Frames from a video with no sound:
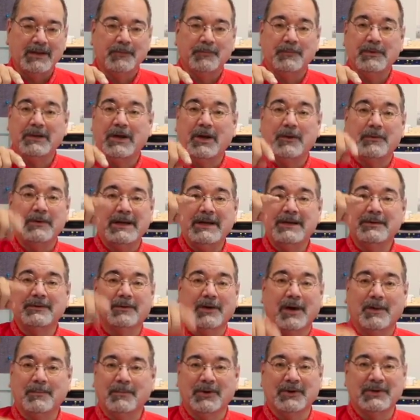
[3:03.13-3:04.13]
we go
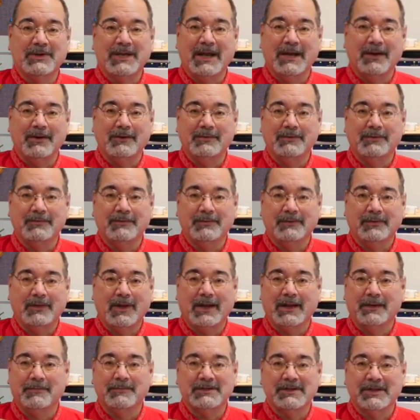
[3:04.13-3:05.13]
either up or down
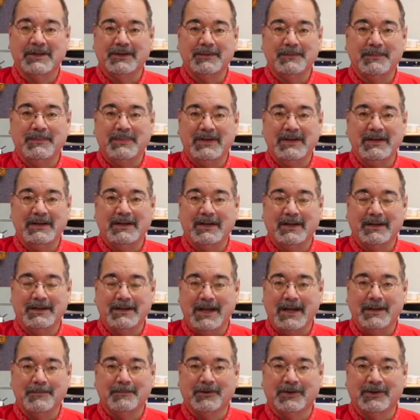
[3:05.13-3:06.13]
like it was going to be a
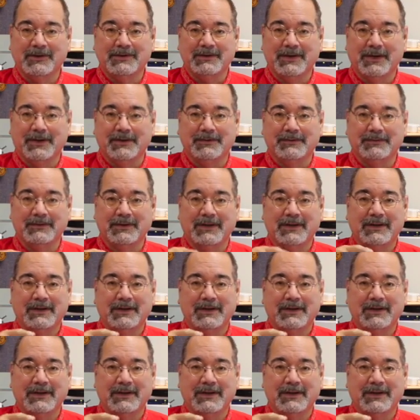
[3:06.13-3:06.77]
neighboring tone.